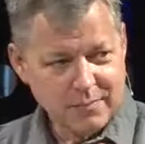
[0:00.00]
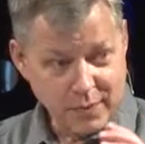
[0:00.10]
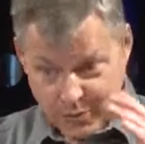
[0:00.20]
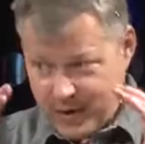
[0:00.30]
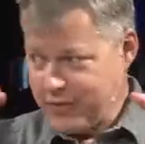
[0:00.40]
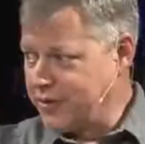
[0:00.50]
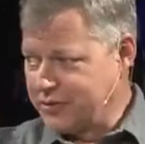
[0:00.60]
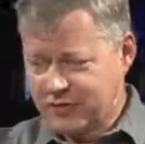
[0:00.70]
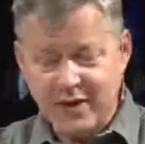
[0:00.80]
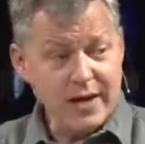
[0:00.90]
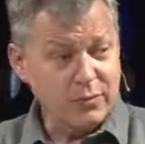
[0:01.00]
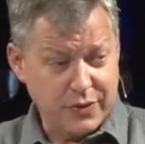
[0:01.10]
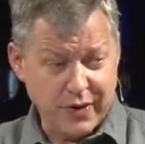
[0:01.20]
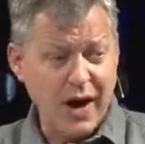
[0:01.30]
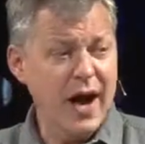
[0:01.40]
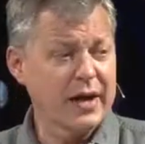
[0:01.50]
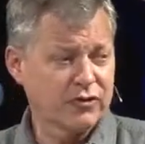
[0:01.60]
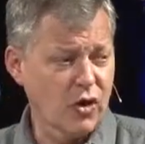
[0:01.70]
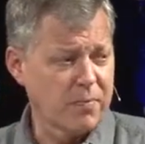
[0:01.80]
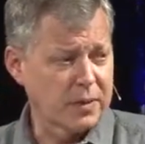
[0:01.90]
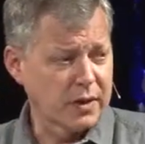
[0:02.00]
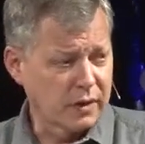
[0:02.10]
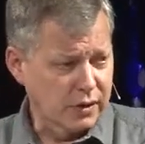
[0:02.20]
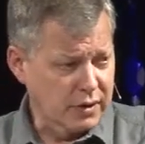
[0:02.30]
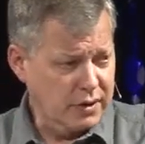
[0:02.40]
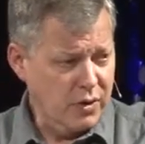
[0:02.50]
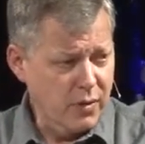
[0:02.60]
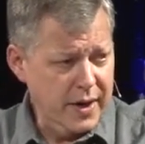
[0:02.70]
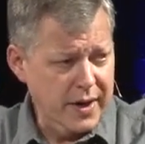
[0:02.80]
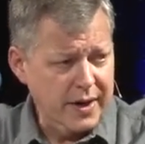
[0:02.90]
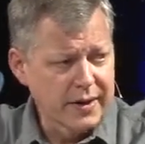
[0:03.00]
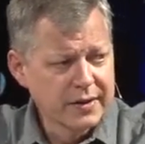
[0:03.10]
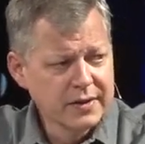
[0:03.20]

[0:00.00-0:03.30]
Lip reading: but rather instead with our eyes open, alert and aware